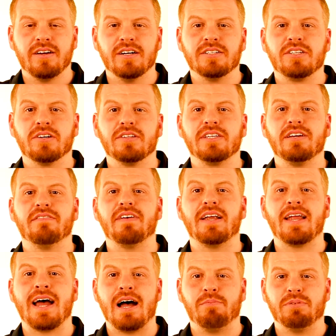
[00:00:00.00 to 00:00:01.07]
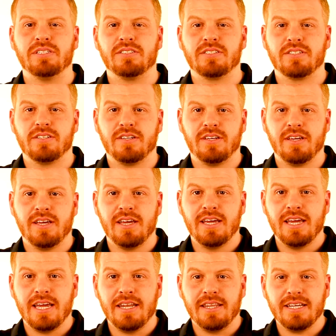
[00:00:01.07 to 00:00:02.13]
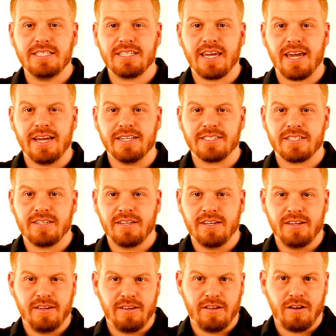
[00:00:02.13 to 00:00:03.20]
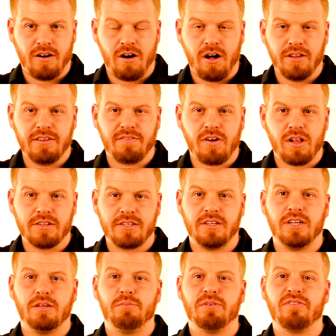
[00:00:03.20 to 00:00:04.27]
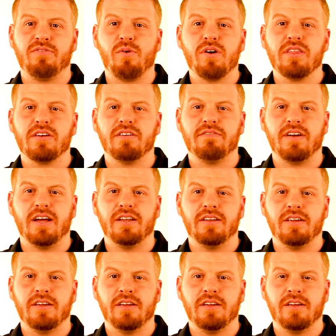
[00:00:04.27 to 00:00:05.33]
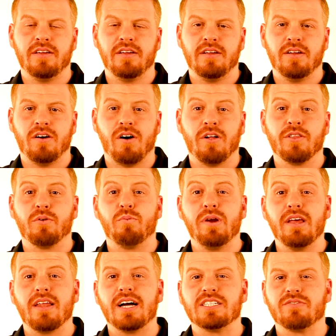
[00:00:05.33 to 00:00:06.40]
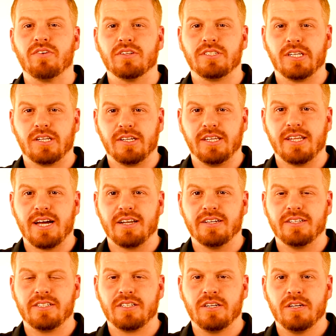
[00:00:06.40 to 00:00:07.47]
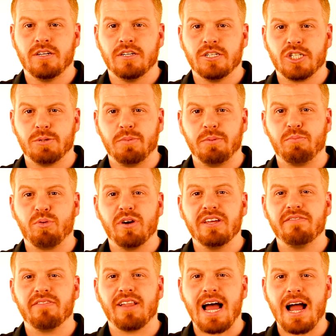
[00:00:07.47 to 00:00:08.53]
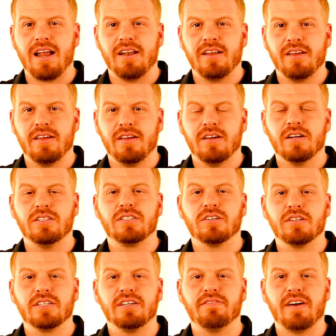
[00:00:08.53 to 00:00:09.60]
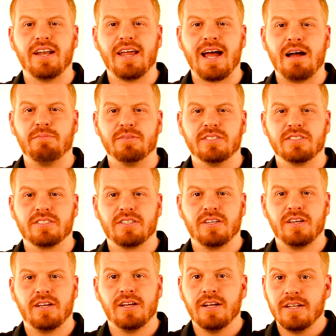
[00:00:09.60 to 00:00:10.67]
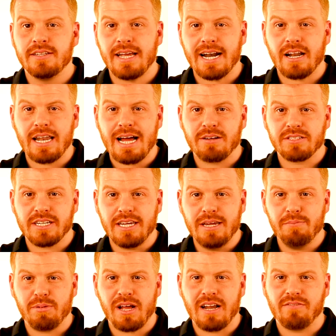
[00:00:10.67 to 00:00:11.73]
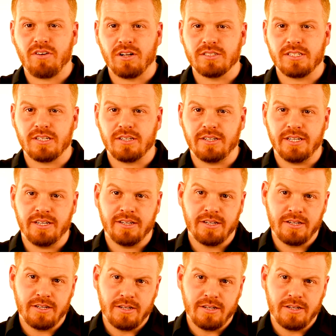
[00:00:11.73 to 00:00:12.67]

until the event happens. In this case, all the volatility before the event, all the realized volatility that is, should be pretty flat until the event happens. That allows implied volatility